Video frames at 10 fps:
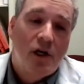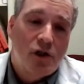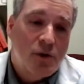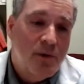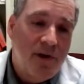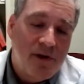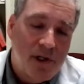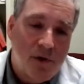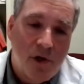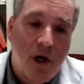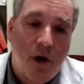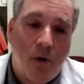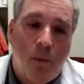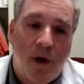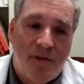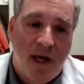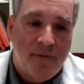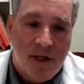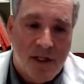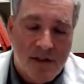because we really don't know what the
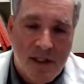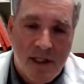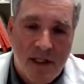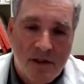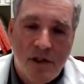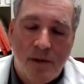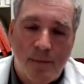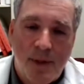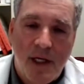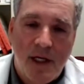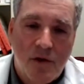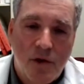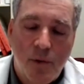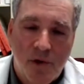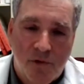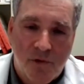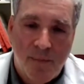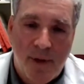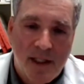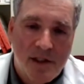efficacy is going to be at 2 or
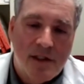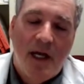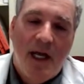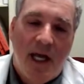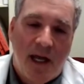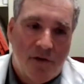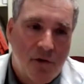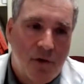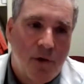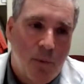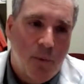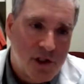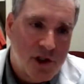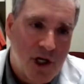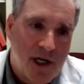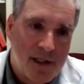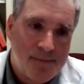3 months after only one shot.